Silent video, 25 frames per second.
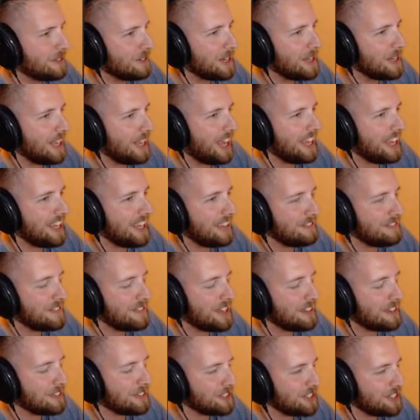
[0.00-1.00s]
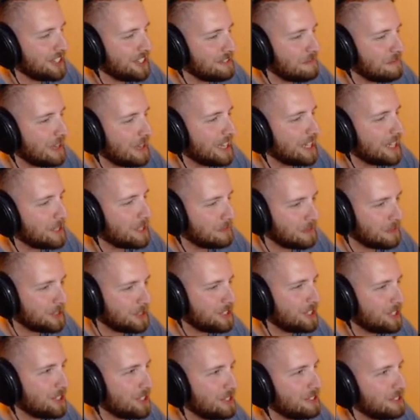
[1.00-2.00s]
I have never shaved my lips,
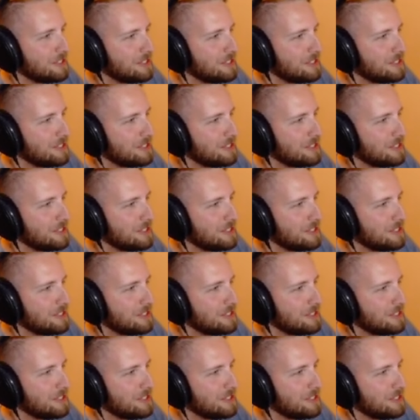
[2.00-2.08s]
so.